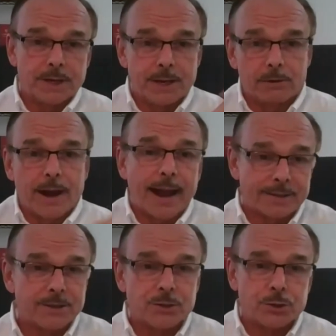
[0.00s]
interact
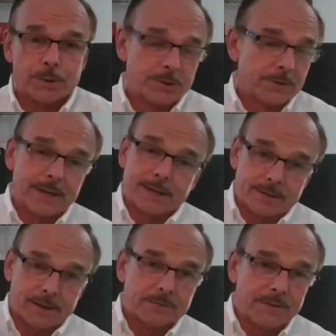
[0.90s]
into it. So you've got
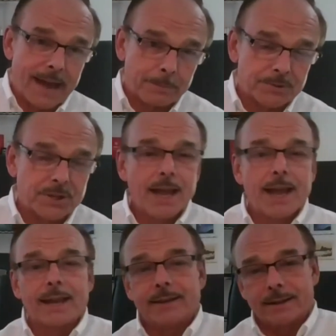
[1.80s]
tons of apps, and
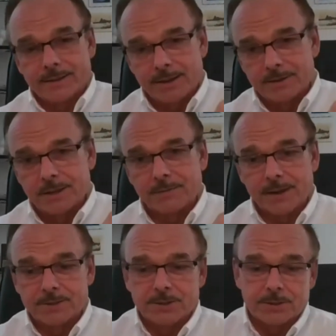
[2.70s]
you got tons of
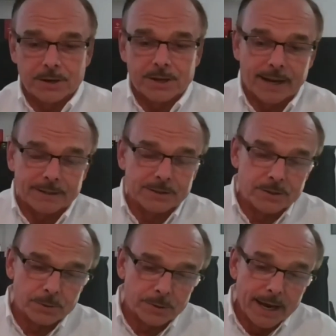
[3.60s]
devices that are connected to
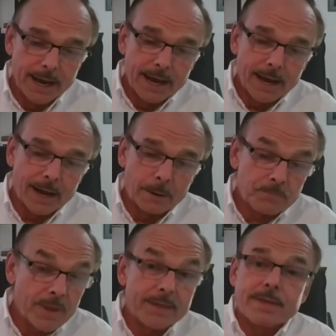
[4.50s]
it, um,
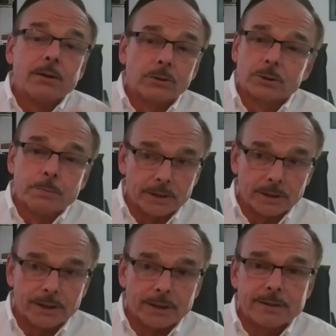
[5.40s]
and then
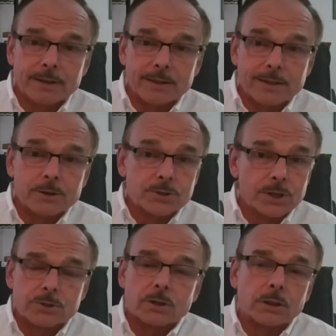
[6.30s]
ultimately, uh, there's
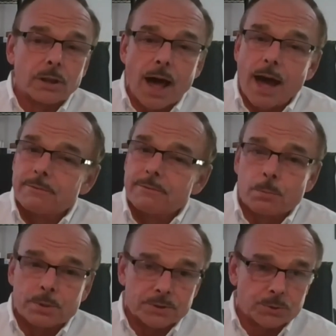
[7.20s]
there's a lot of
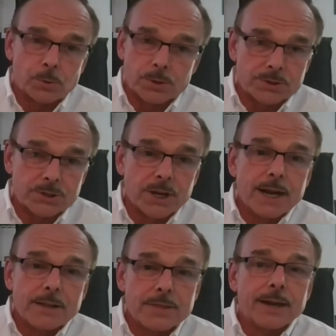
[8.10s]
open source
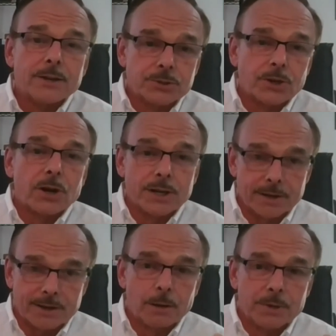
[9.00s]
that is starting to
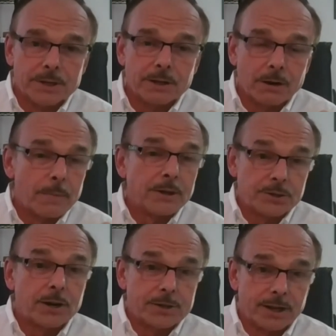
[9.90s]
come in here. I mentioned
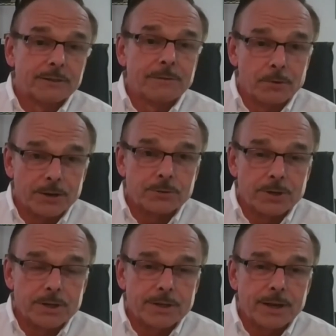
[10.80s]
our telephone
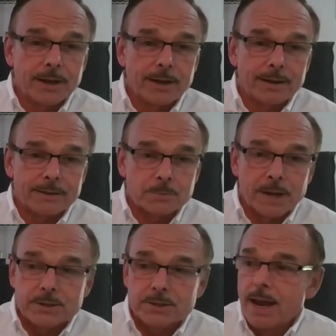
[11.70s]
entry uh, space.